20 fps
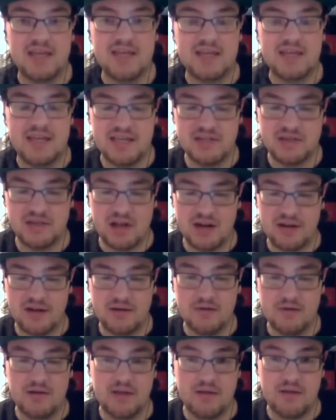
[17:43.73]
He's not a.
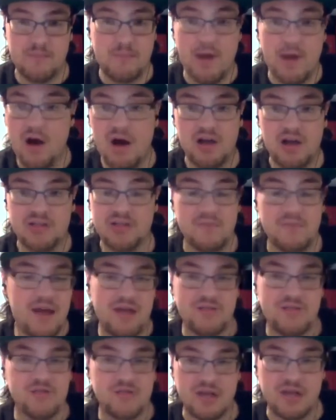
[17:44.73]
Austin
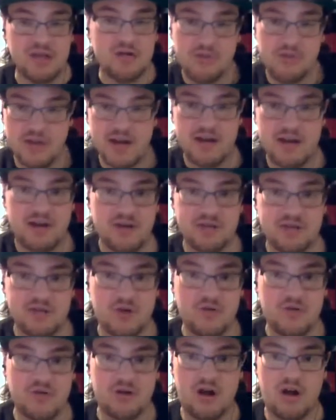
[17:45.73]
Matthews can create on his
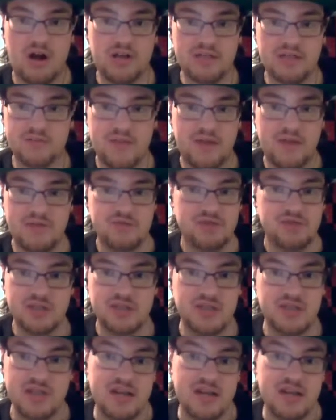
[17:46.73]
own. Austin Matthews
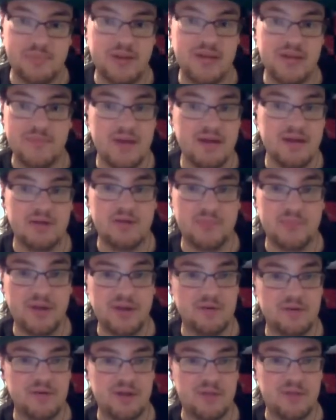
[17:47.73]
doesn't need a playmaker to
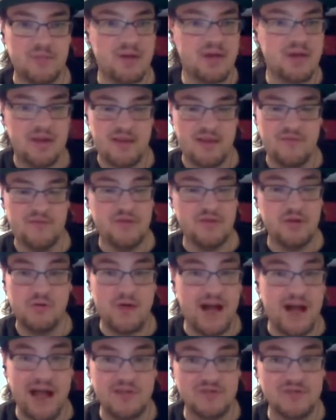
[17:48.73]
play with him. If you don't
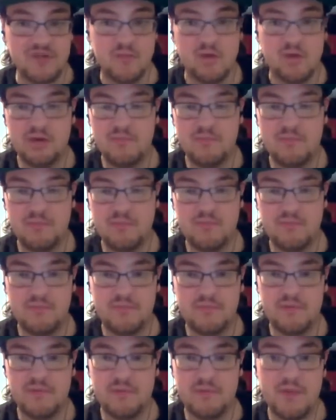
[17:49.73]
have someone
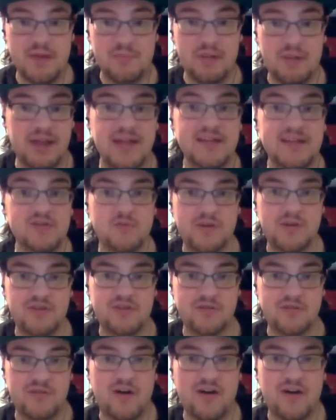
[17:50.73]
to make plays with
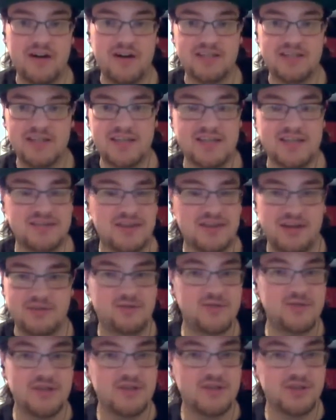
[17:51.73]
Tavares, he's not
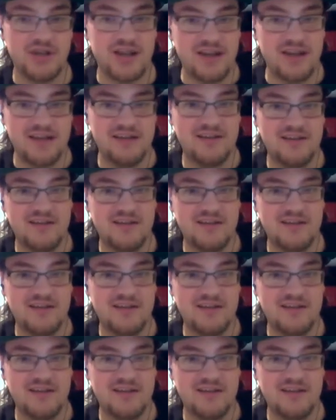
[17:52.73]
doing shit.